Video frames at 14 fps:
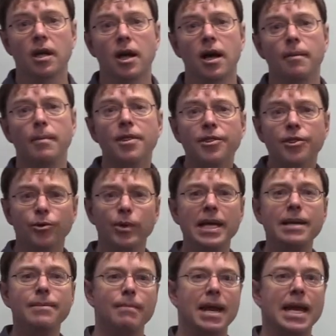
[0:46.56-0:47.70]
Um,
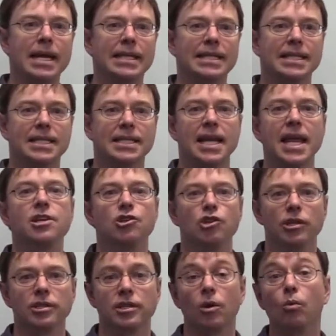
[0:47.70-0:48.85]
three main
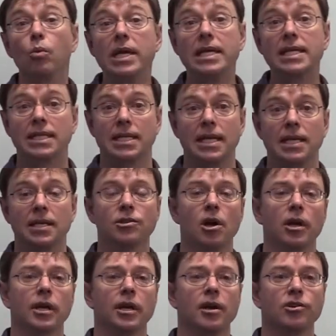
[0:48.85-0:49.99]
stages that we see in
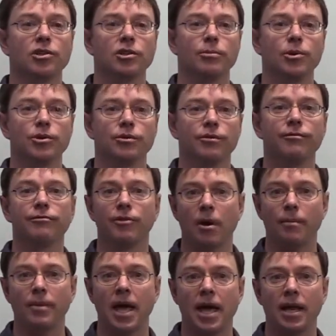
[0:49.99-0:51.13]
talking to customers
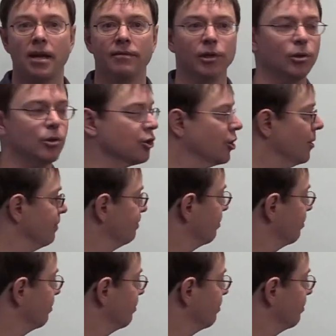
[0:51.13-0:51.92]
from that evolution.